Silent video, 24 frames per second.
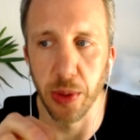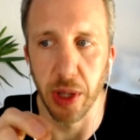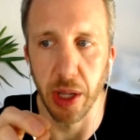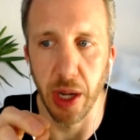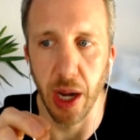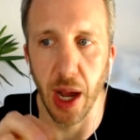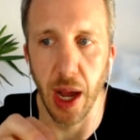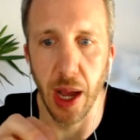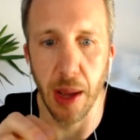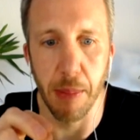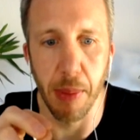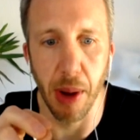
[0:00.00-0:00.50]
that
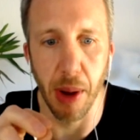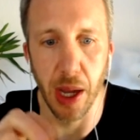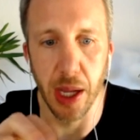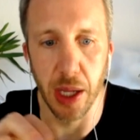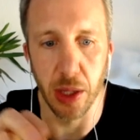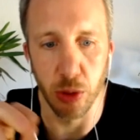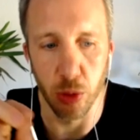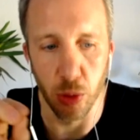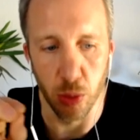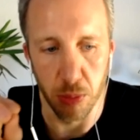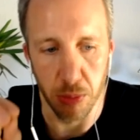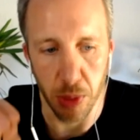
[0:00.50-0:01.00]
I buy
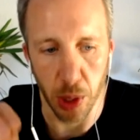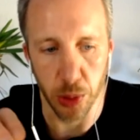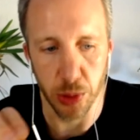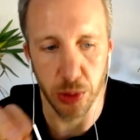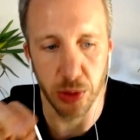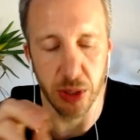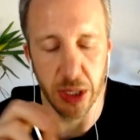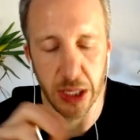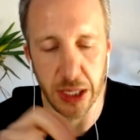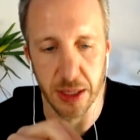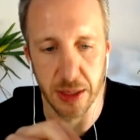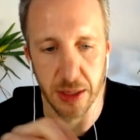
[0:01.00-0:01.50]
into
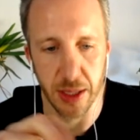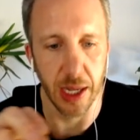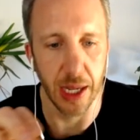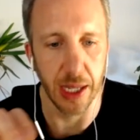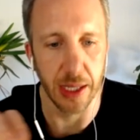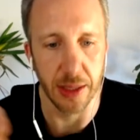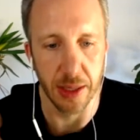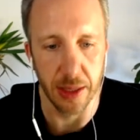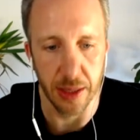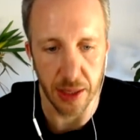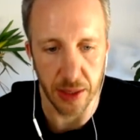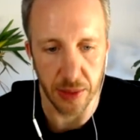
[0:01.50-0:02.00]
most is
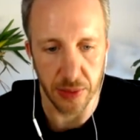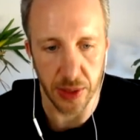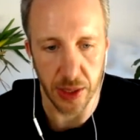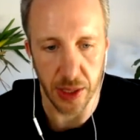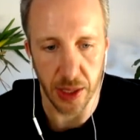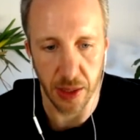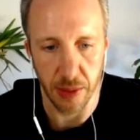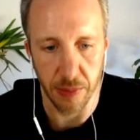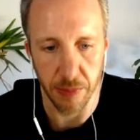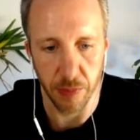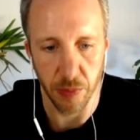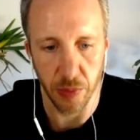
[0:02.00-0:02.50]
connected
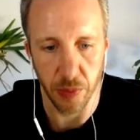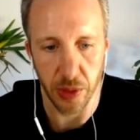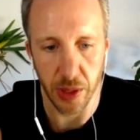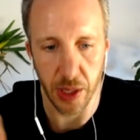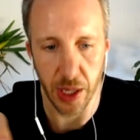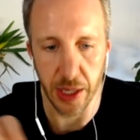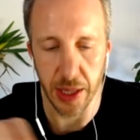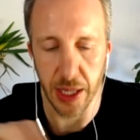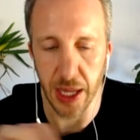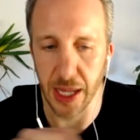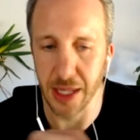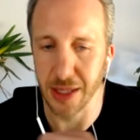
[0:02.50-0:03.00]
TV.
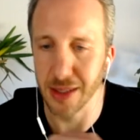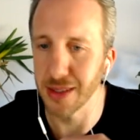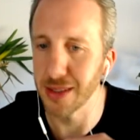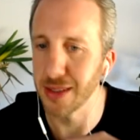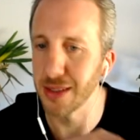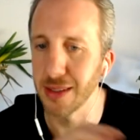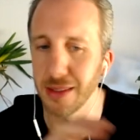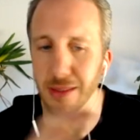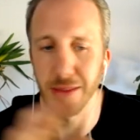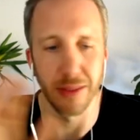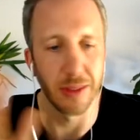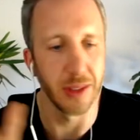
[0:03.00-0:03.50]
And
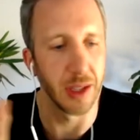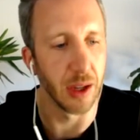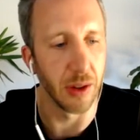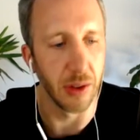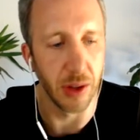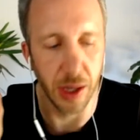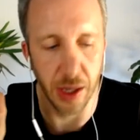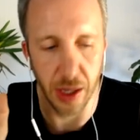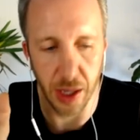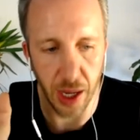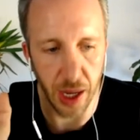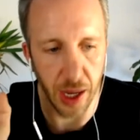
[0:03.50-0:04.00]
that's yeah,
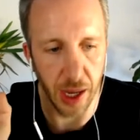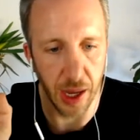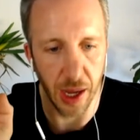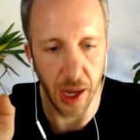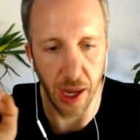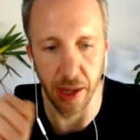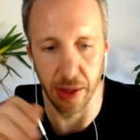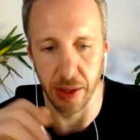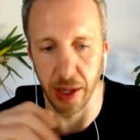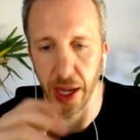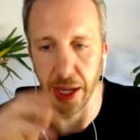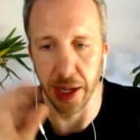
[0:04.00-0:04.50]

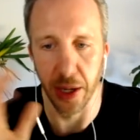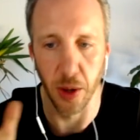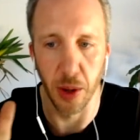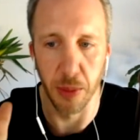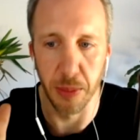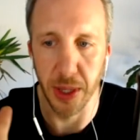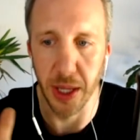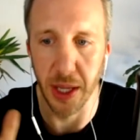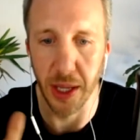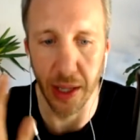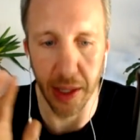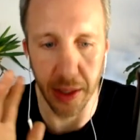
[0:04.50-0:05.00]
I, I know I'm
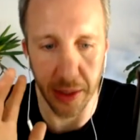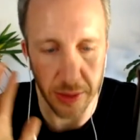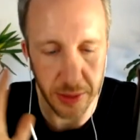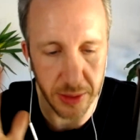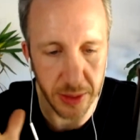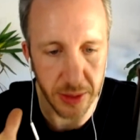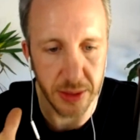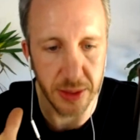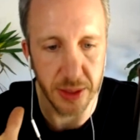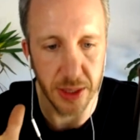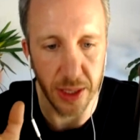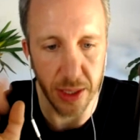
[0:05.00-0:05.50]
here as the
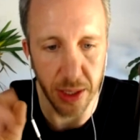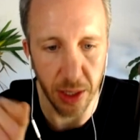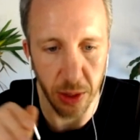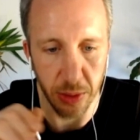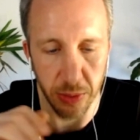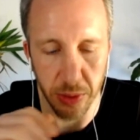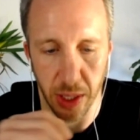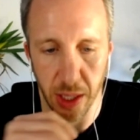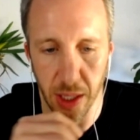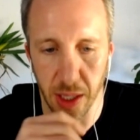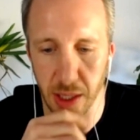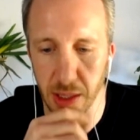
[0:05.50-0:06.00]
CEO of
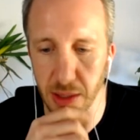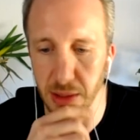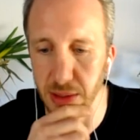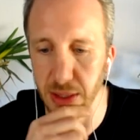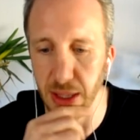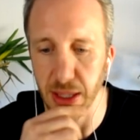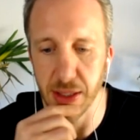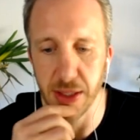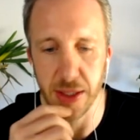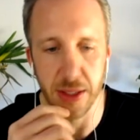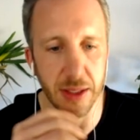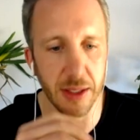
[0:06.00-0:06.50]
Keynes.
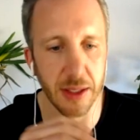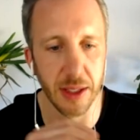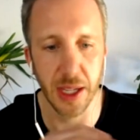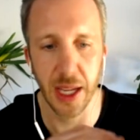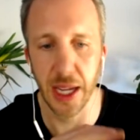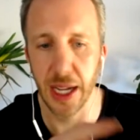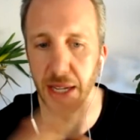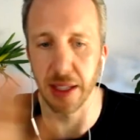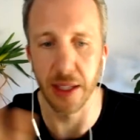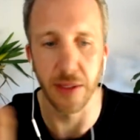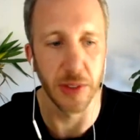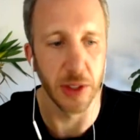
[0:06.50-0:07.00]
That's
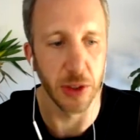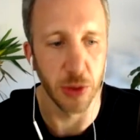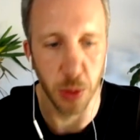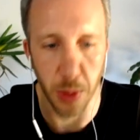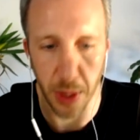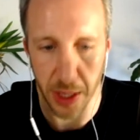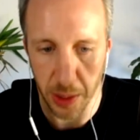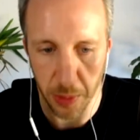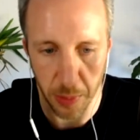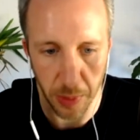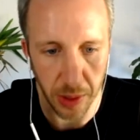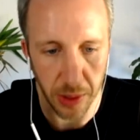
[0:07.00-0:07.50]
connectivity to
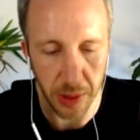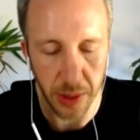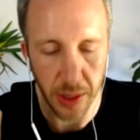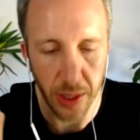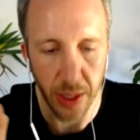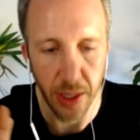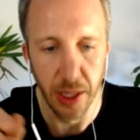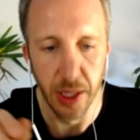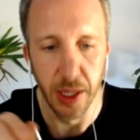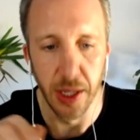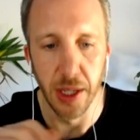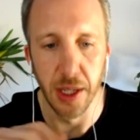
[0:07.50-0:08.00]
anyone,
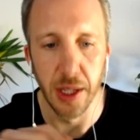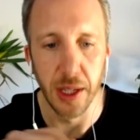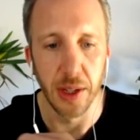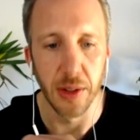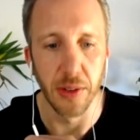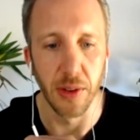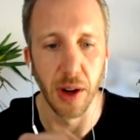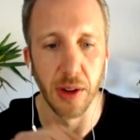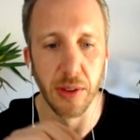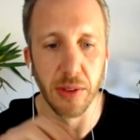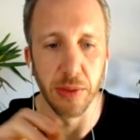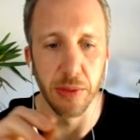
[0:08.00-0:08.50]

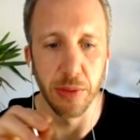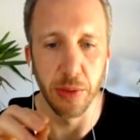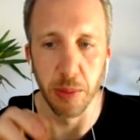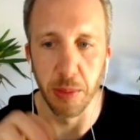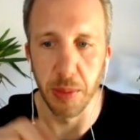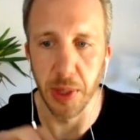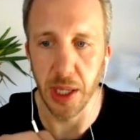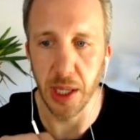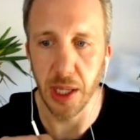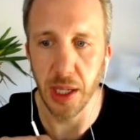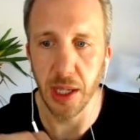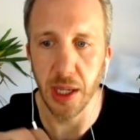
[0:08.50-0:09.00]
right? For
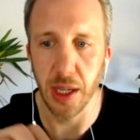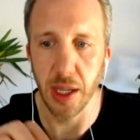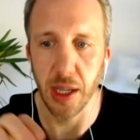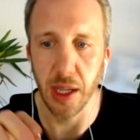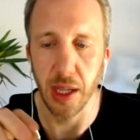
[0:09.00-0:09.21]
me,